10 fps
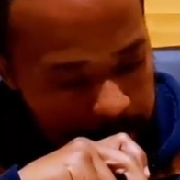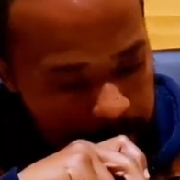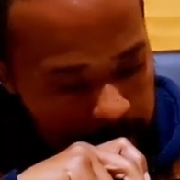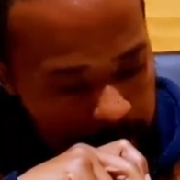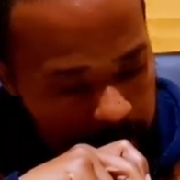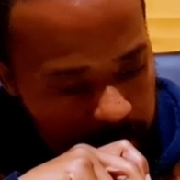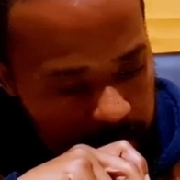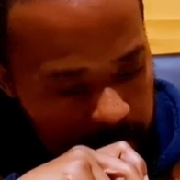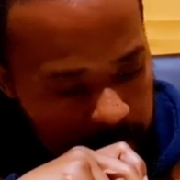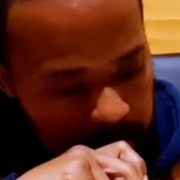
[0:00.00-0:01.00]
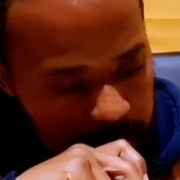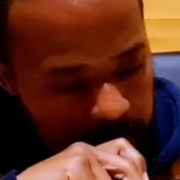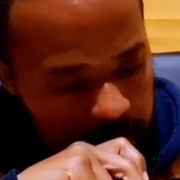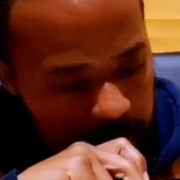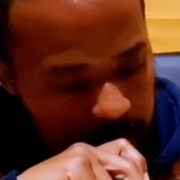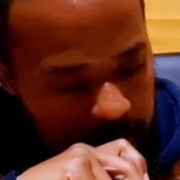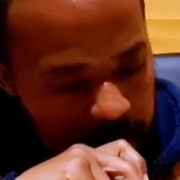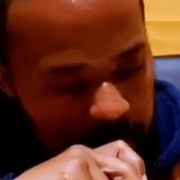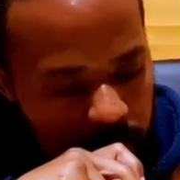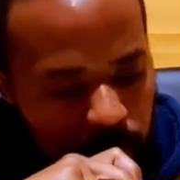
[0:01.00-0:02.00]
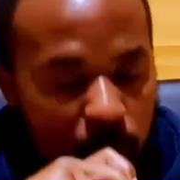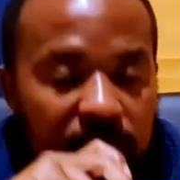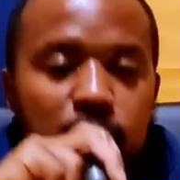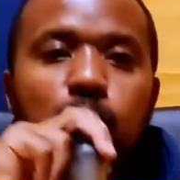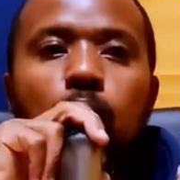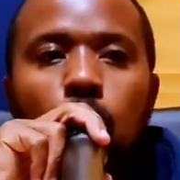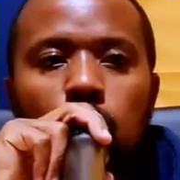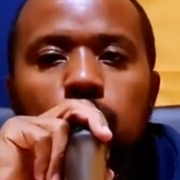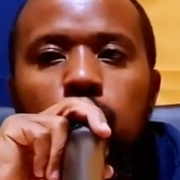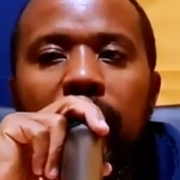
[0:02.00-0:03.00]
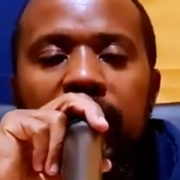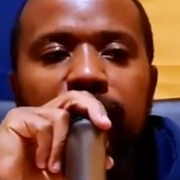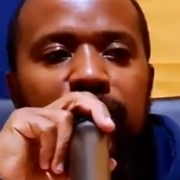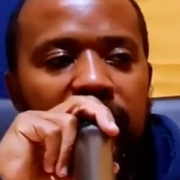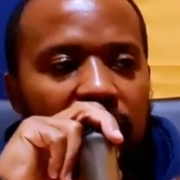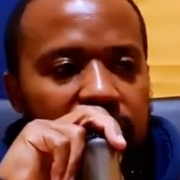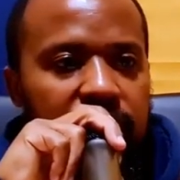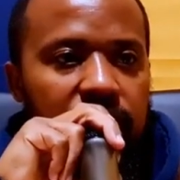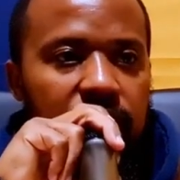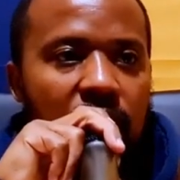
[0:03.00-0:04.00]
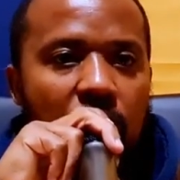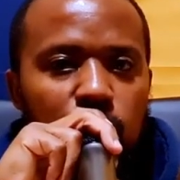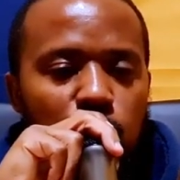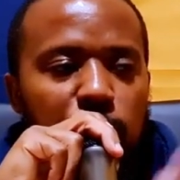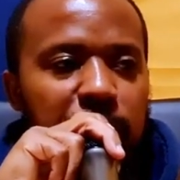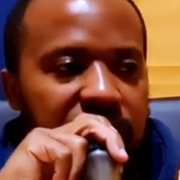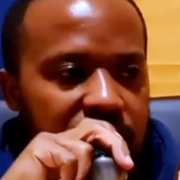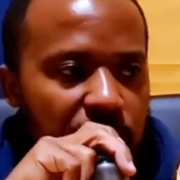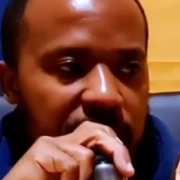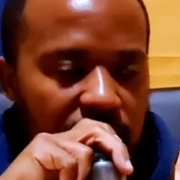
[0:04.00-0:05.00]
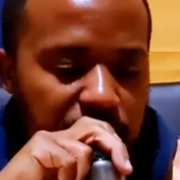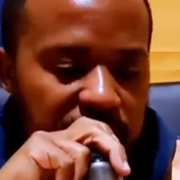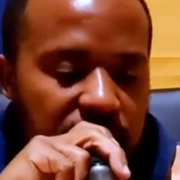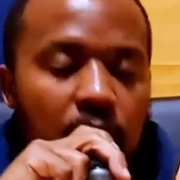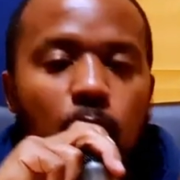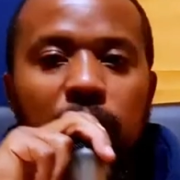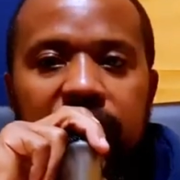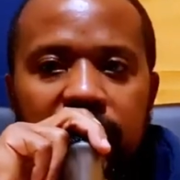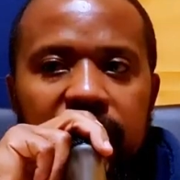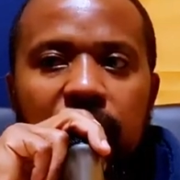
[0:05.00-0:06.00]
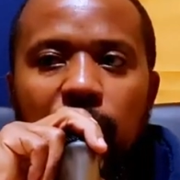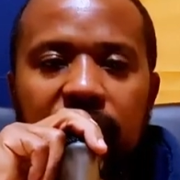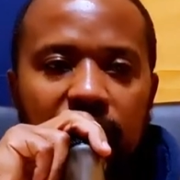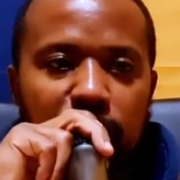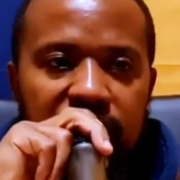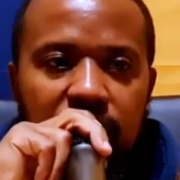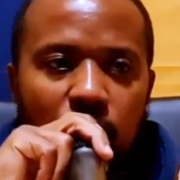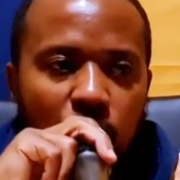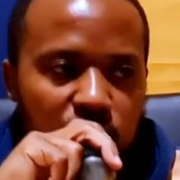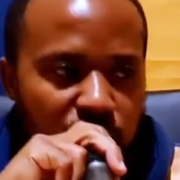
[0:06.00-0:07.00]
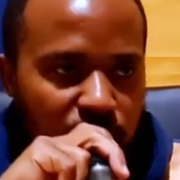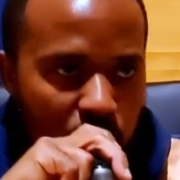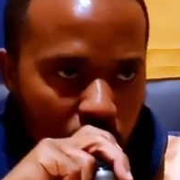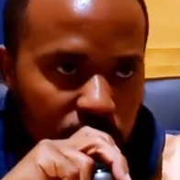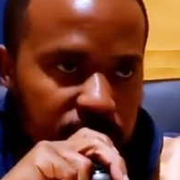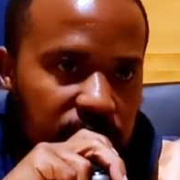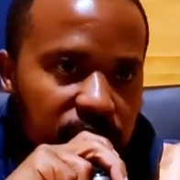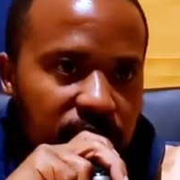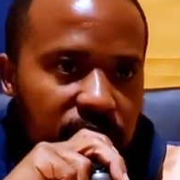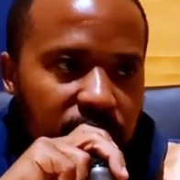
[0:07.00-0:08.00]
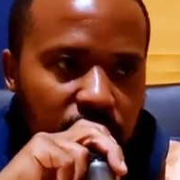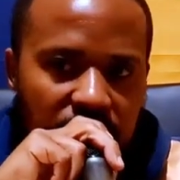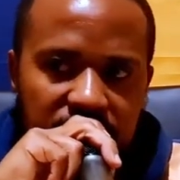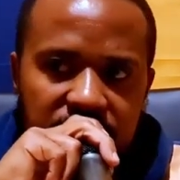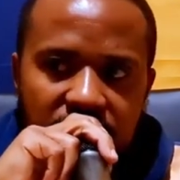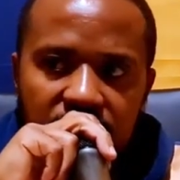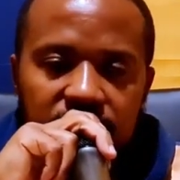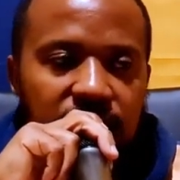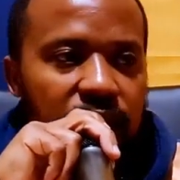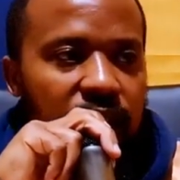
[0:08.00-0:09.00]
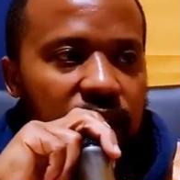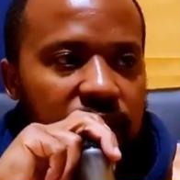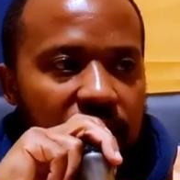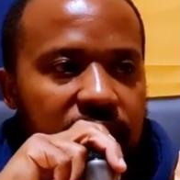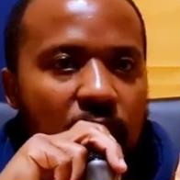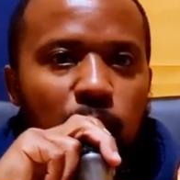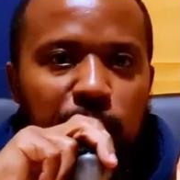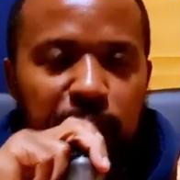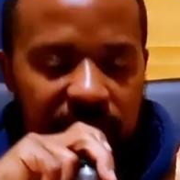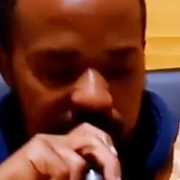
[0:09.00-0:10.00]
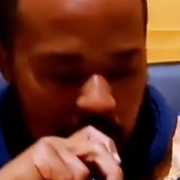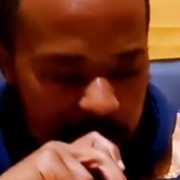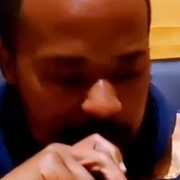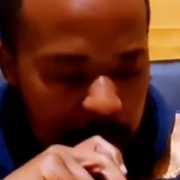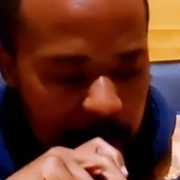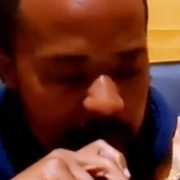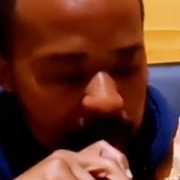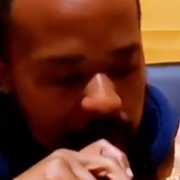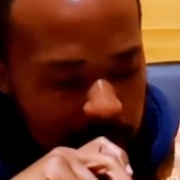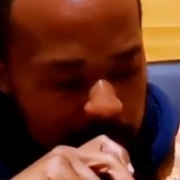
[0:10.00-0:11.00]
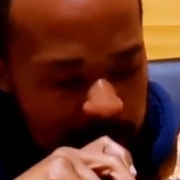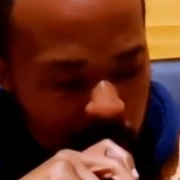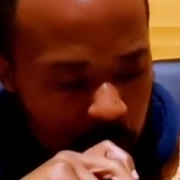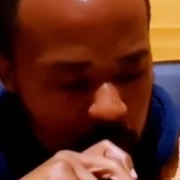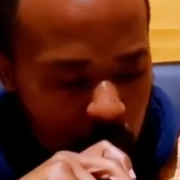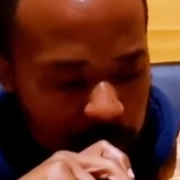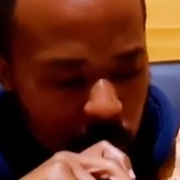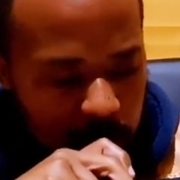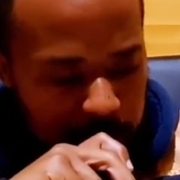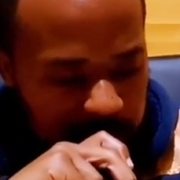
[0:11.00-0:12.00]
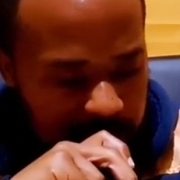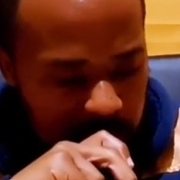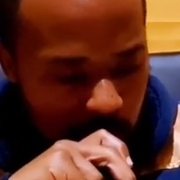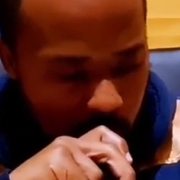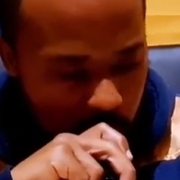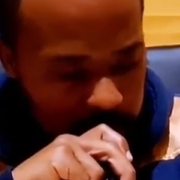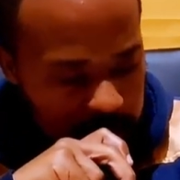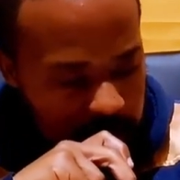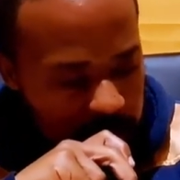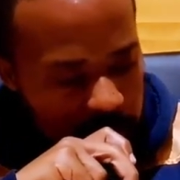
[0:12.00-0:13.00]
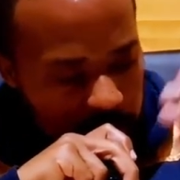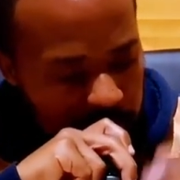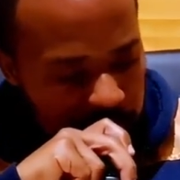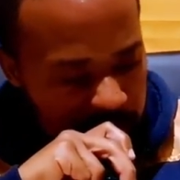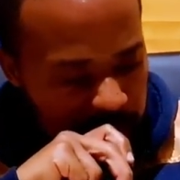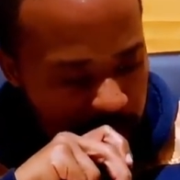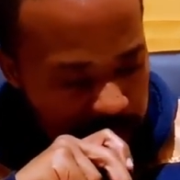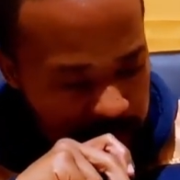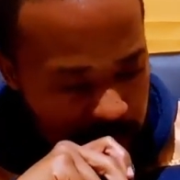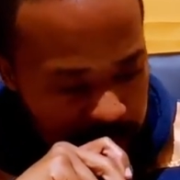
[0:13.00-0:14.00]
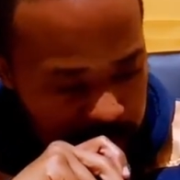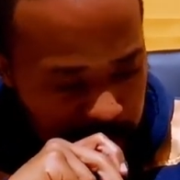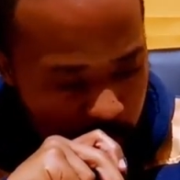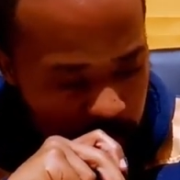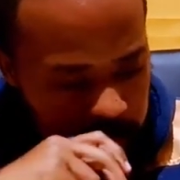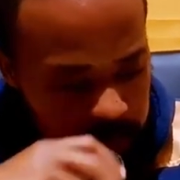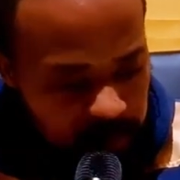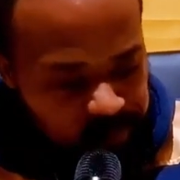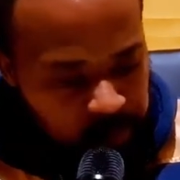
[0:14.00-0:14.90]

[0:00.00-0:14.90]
for his good to edification. For his good to edification. How do we please our neighbors? We teach our neighbors the laws of God. You understand? That's how we please our neighbor. And by so doing, we please the Lord. Read verse 5 now, verse 4.